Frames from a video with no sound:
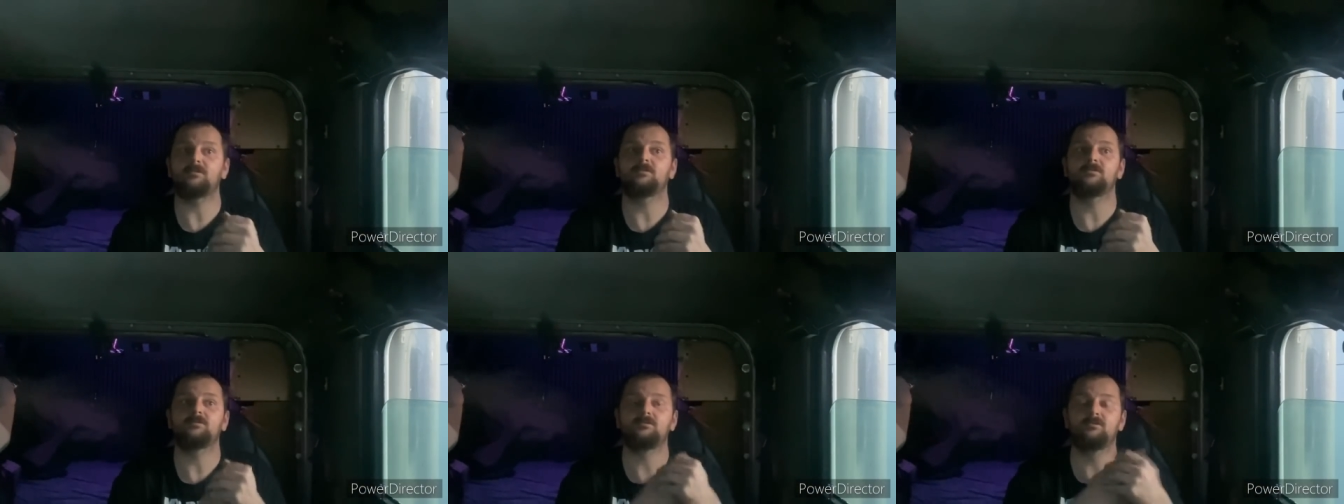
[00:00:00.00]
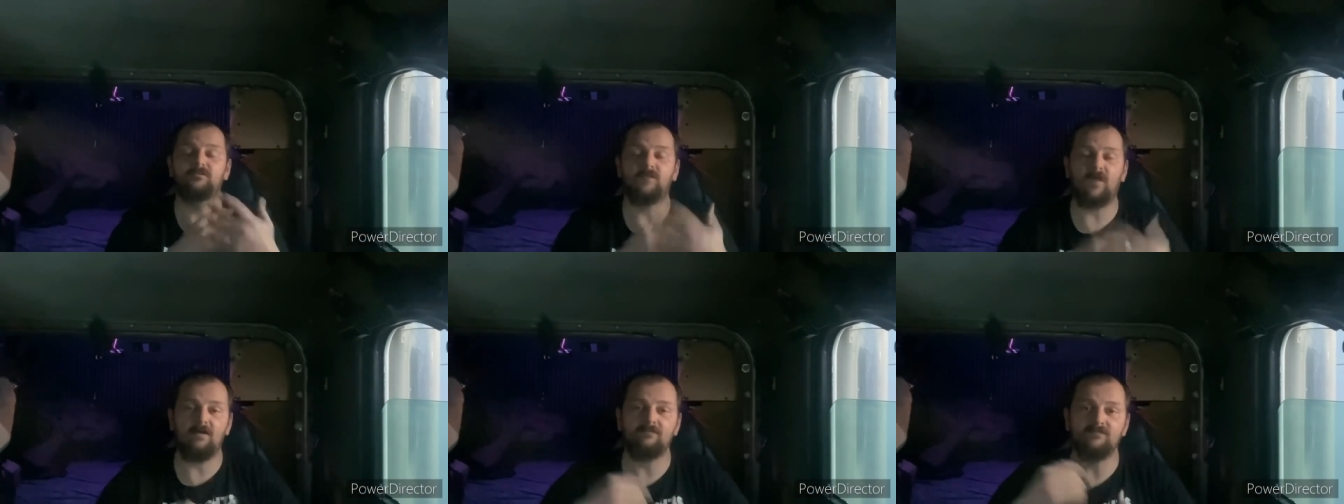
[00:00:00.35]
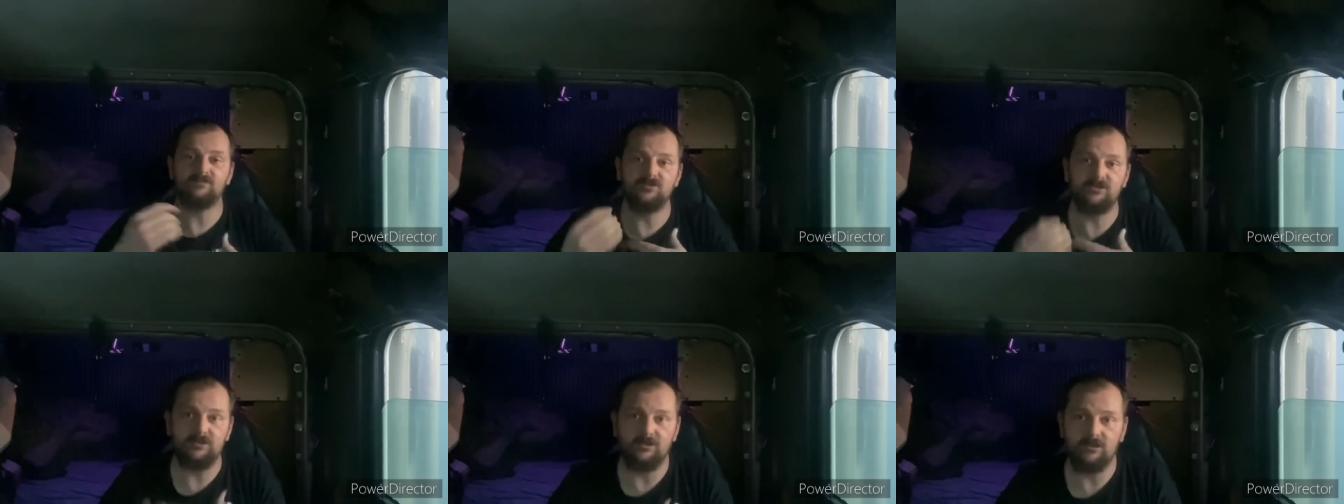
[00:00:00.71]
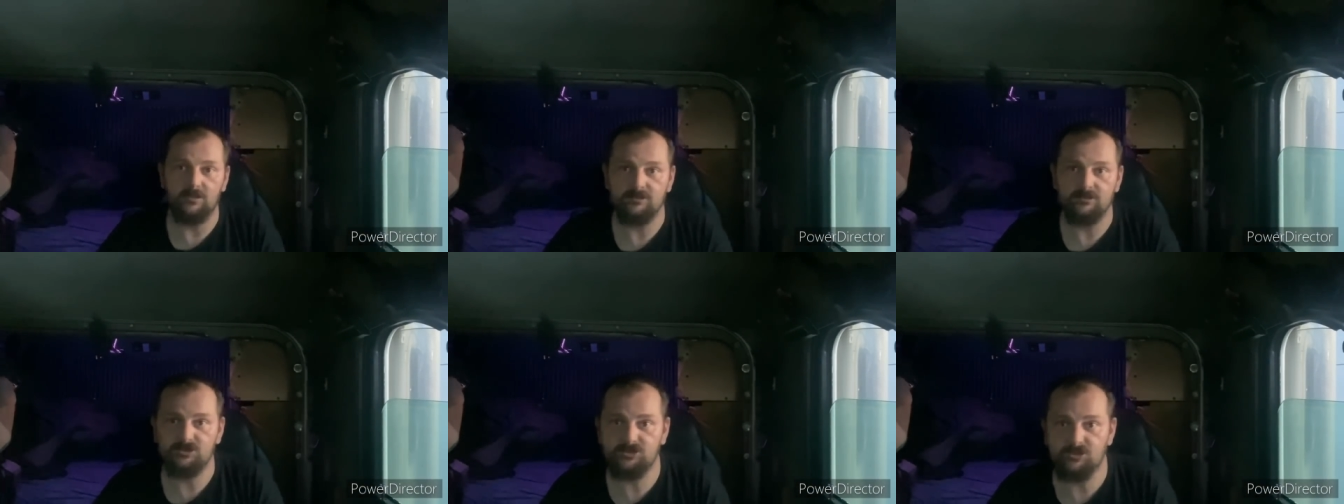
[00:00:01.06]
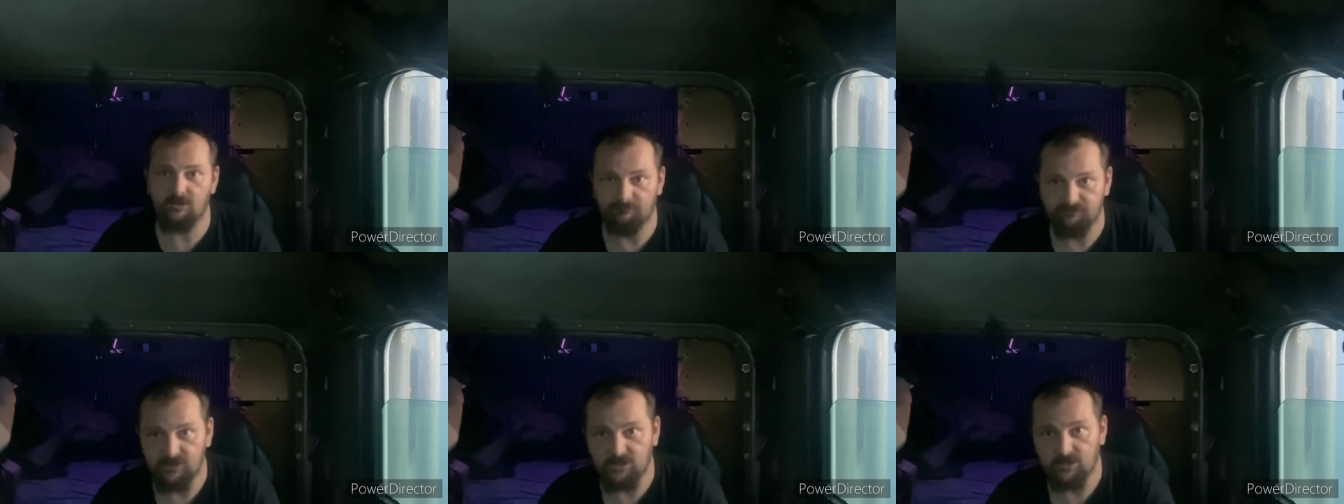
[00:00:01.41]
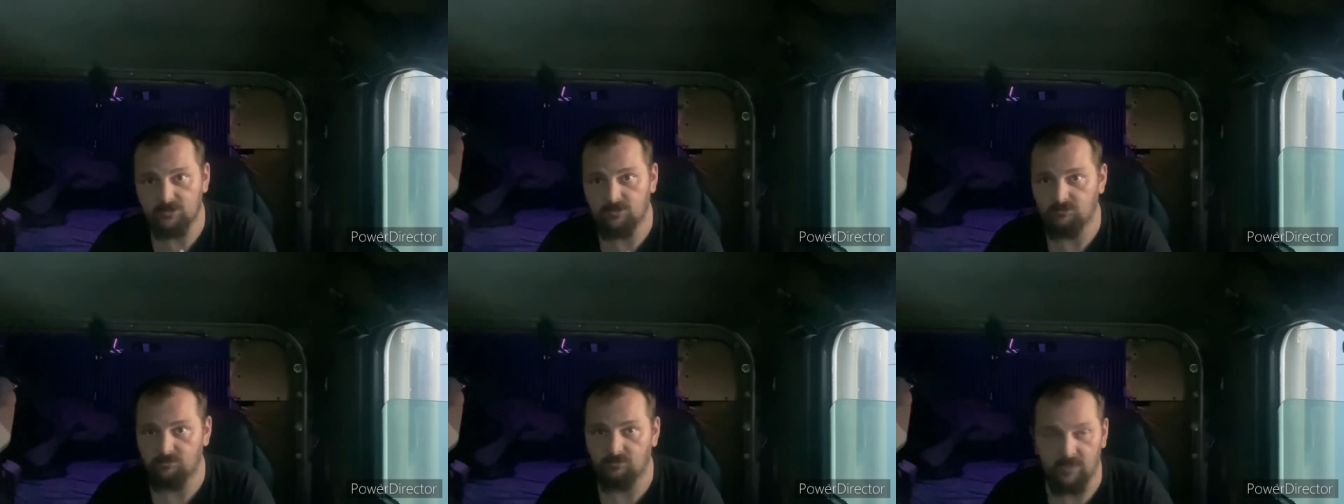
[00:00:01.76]
you've obviously done something
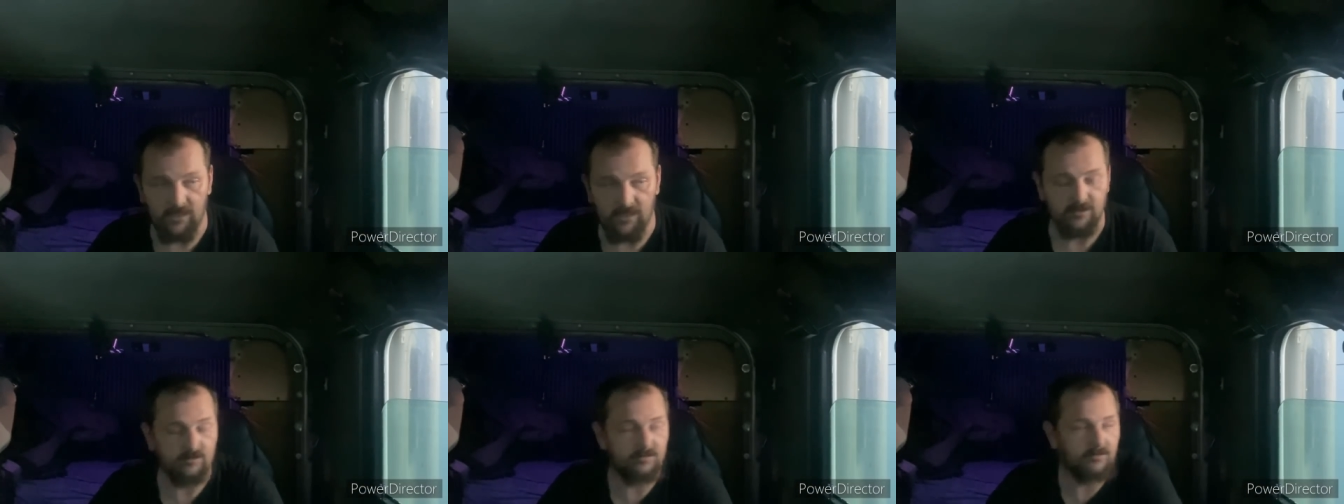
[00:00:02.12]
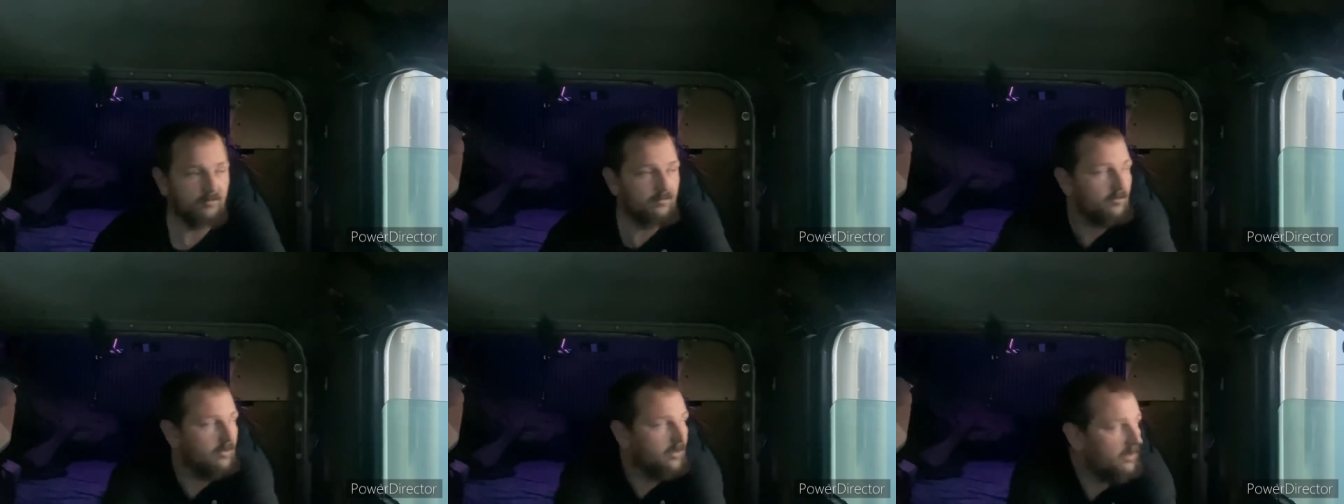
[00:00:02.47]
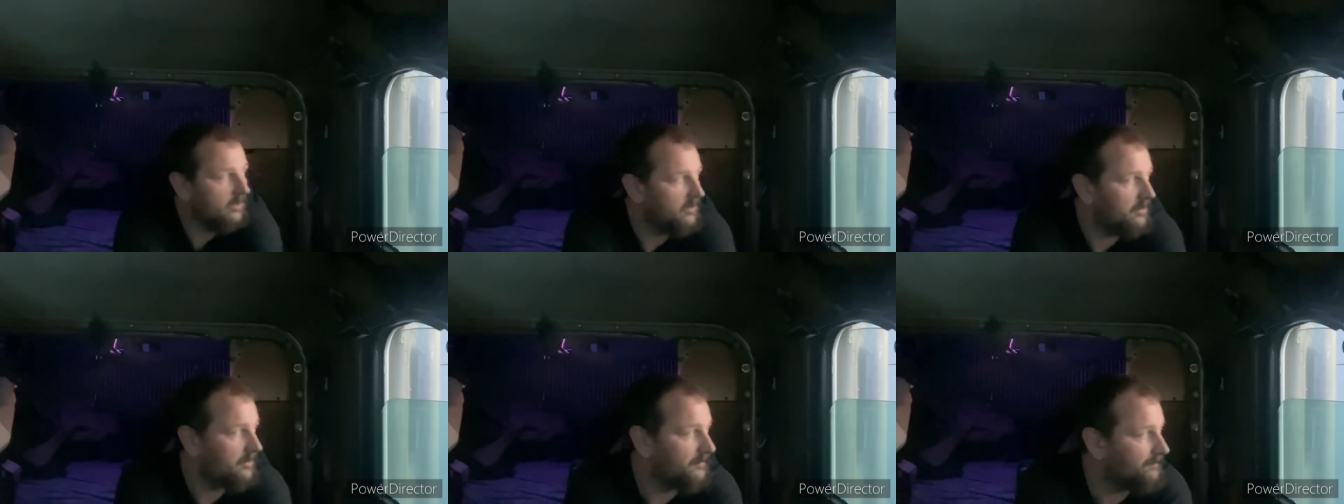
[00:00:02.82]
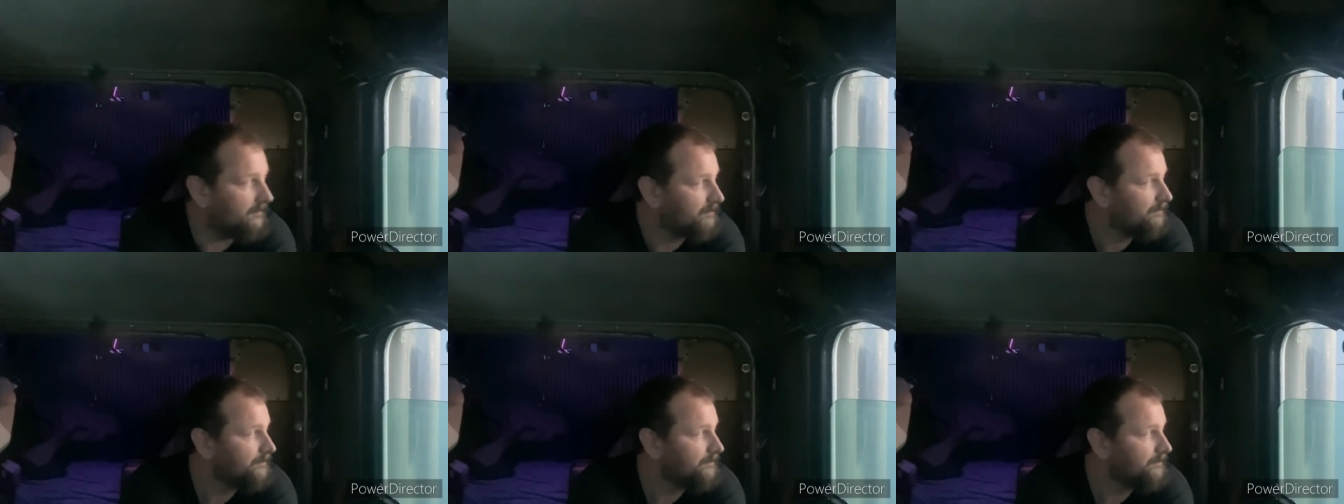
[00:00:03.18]
correct. Um,